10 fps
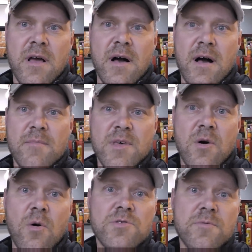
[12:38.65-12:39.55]
Um, the
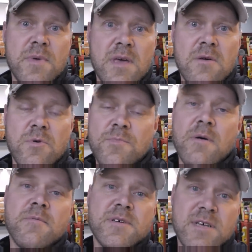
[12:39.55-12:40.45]
older me would
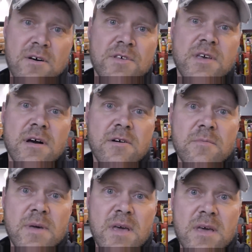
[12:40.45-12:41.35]
probably tell the
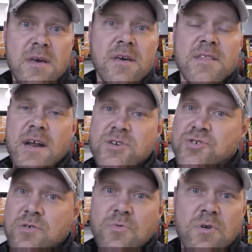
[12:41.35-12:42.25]
younger me that I
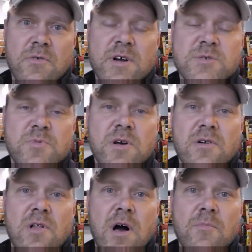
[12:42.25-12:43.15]
should have worn a respirator
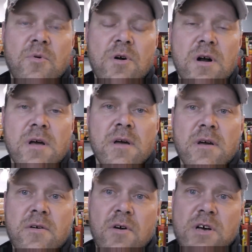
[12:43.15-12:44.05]
a lot more.
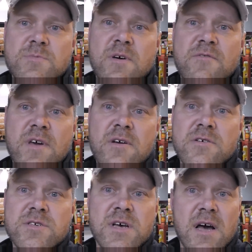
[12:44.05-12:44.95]
Cross my
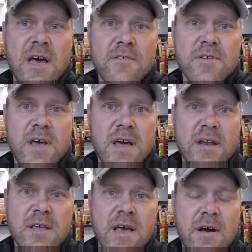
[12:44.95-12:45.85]
fingers, I haven't
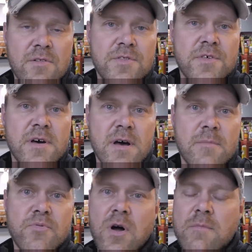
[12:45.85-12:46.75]
had any health
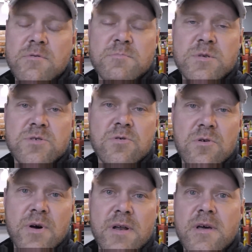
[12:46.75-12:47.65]
um, problems due
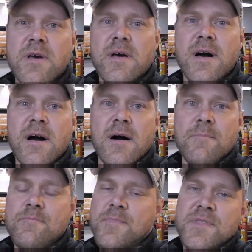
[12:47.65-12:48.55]
to it,
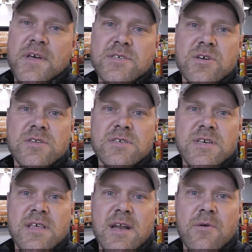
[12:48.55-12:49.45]
um, but that's not to
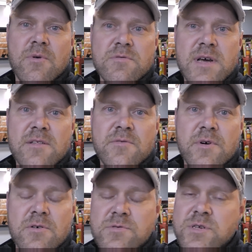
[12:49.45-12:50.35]
say that I won't down the
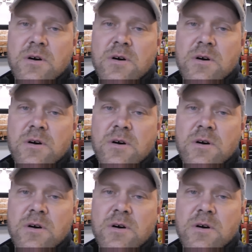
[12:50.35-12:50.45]
road.